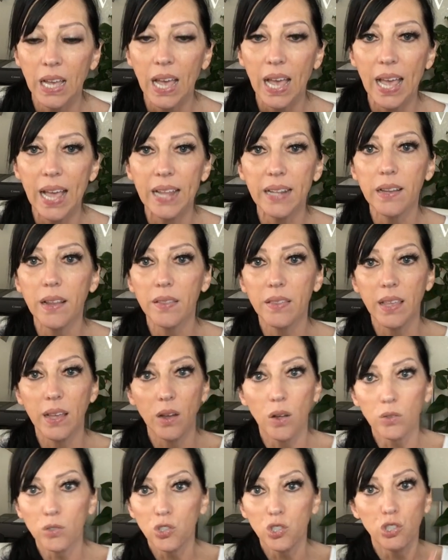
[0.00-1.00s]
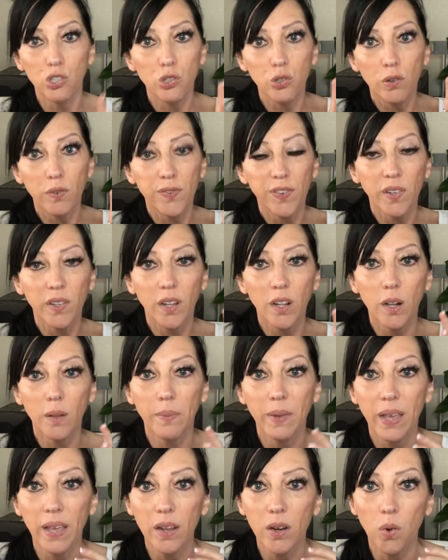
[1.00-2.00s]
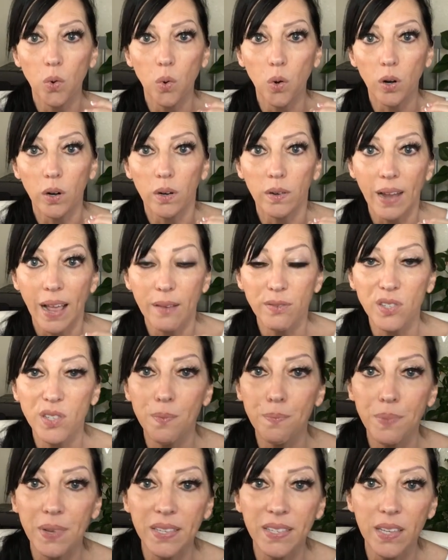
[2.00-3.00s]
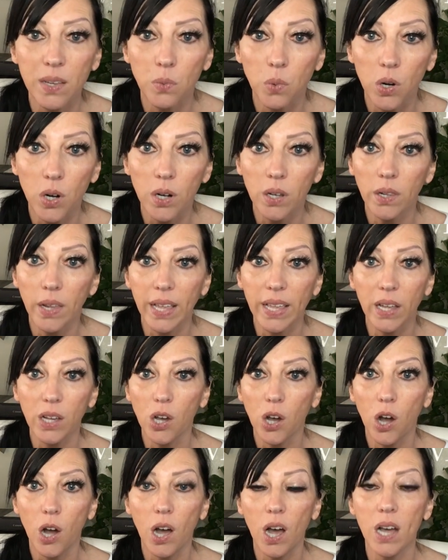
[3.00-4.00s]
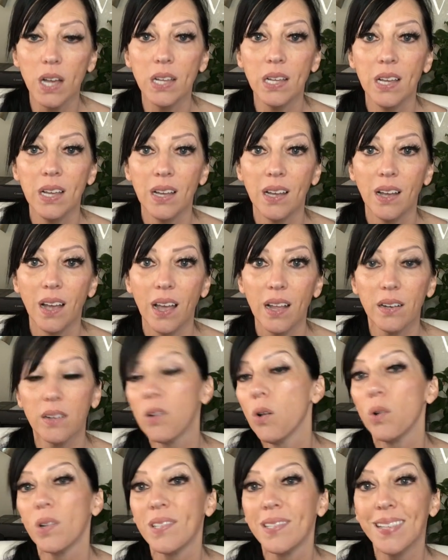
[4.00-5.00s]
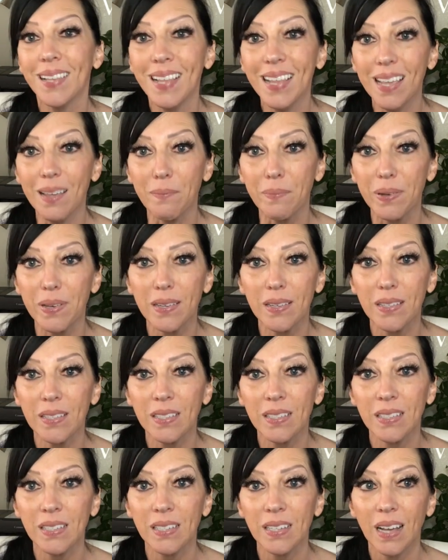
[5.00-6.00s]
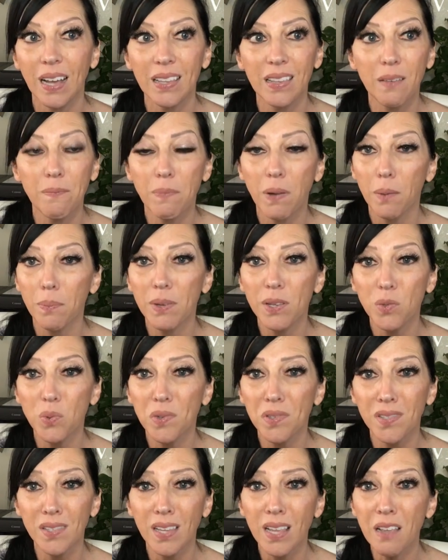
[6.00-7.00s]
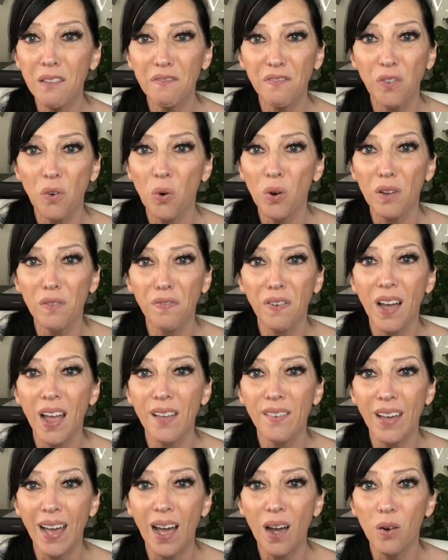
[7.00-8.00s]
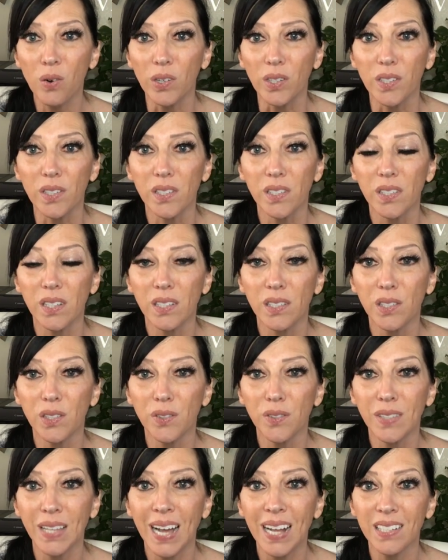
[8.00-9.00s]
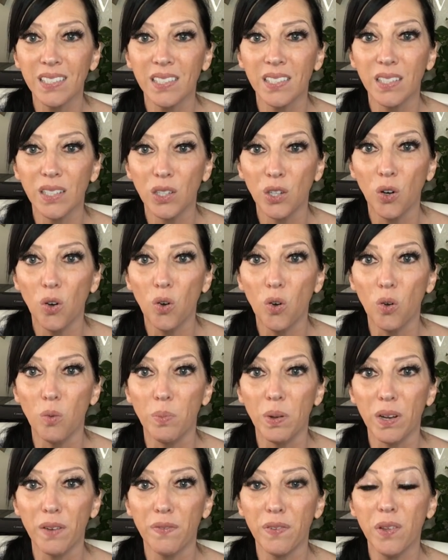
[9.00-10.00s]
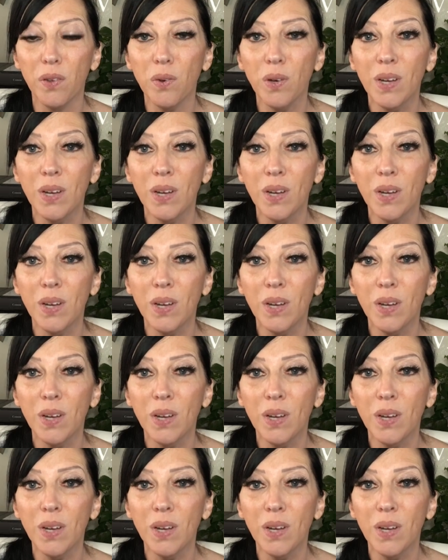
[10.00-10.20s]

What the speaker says: and they'll chew for a little bit or have some busy work like a Kong and go to sleep. And then puppies will sleep 4 to 5 hours. And so that's the goal. But if